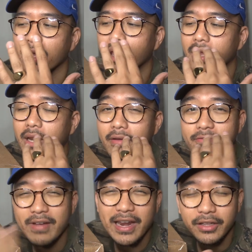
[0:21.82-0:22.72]
and I'm
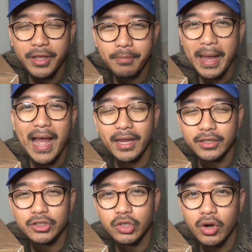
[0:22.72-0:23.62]
finally back
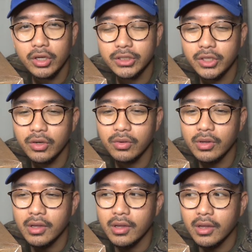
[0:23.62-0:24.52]
in Toronto.
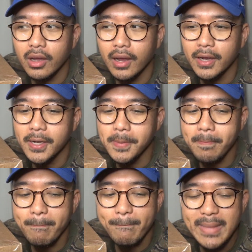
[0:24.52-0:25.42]

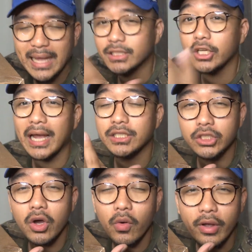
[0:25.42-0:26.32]
Um, as you guys
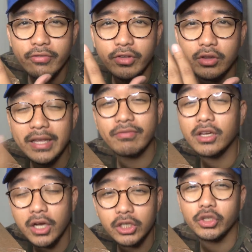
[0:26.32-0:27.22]
know, if you leave the
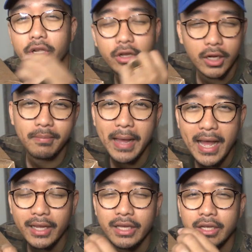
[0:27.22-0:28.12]
country and come
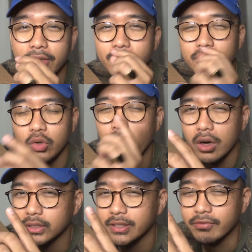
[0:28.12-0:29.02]
back, you need to
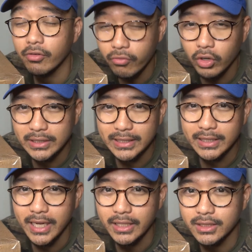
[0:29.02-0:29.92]
quarantine for 14
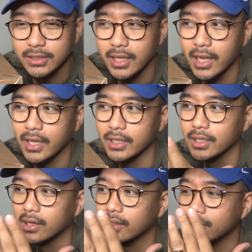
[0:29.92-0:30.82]
days.
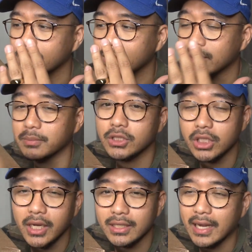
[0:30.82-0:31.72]
And since I'm
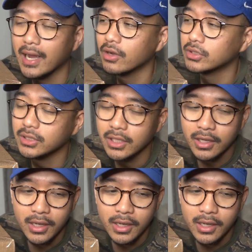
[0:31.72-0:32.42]
stuck in the house,